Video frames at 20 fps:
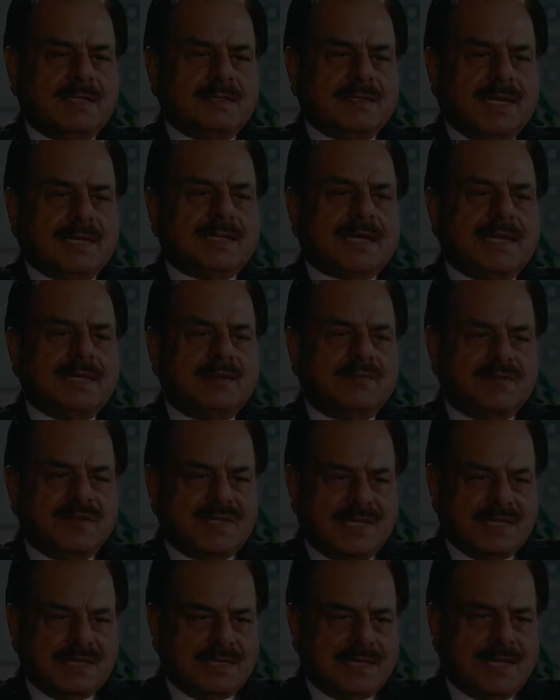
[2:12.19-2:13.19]
That kind of a
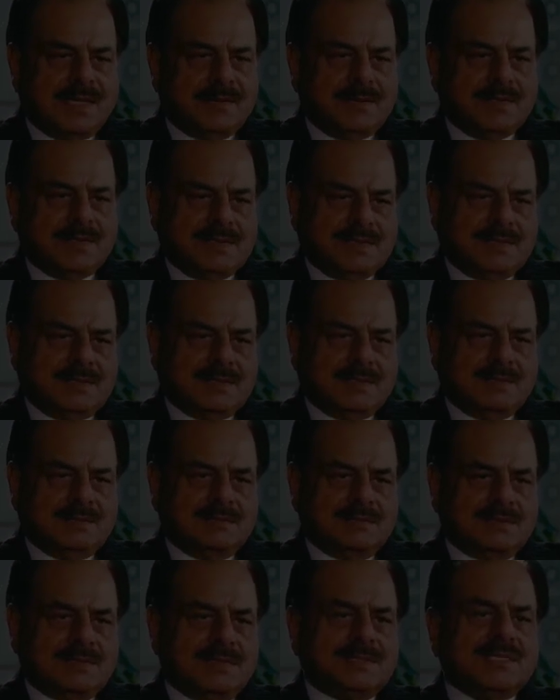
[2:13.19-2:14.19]
thing. It's
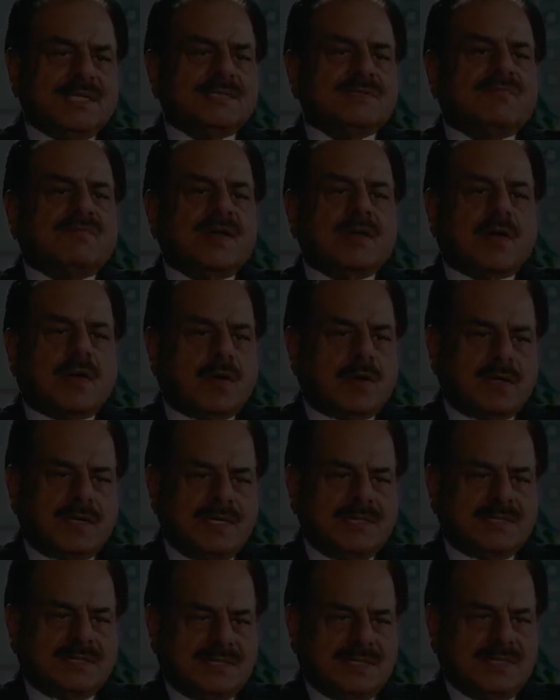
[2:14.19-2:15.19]
just one odd
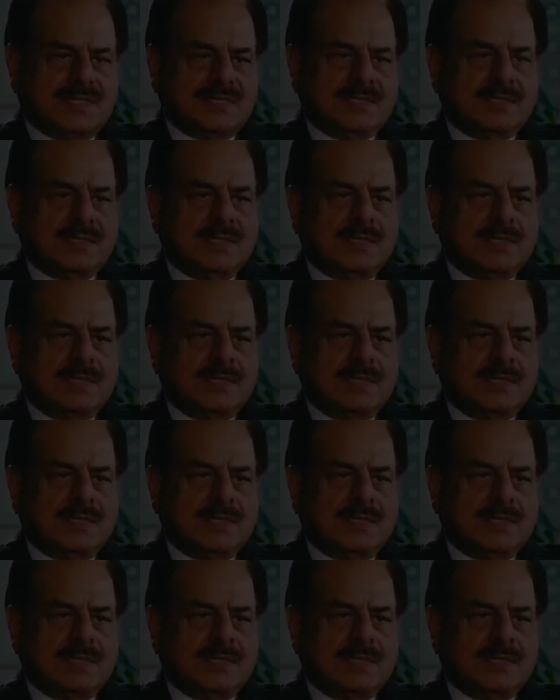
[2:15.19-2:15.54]
incident.